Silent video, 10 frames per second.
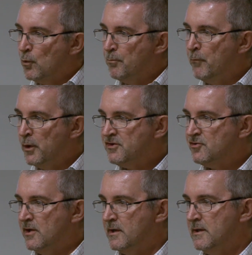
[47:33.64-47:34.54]

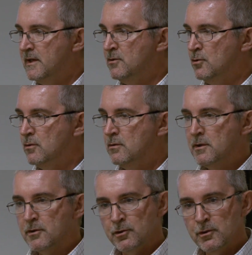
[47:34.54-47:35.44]
moisture in your
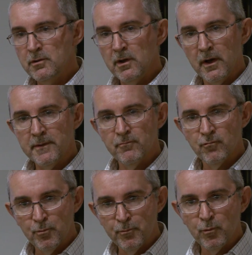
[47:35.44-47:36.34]
new lime
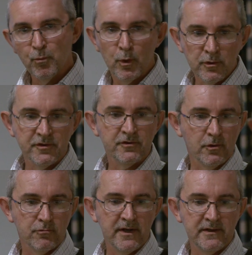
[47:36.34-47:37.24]
mortars
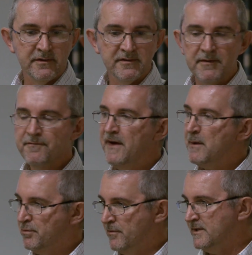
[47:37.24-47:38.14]
or renders
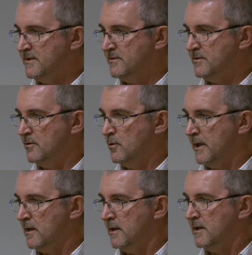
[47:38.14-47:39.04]
evaporating too
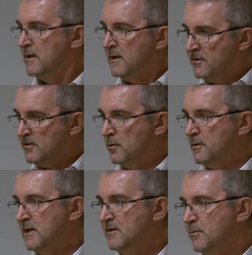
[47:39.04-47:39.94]
quickly. So you'll
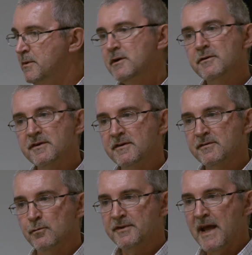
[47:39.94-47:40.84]
need to be using
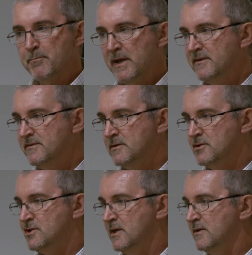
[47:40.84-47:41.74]
sort of damp Hessian
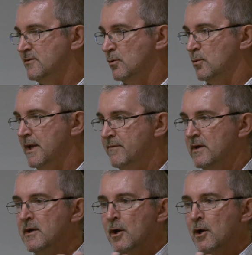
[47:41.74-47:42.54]
sheets or whatever,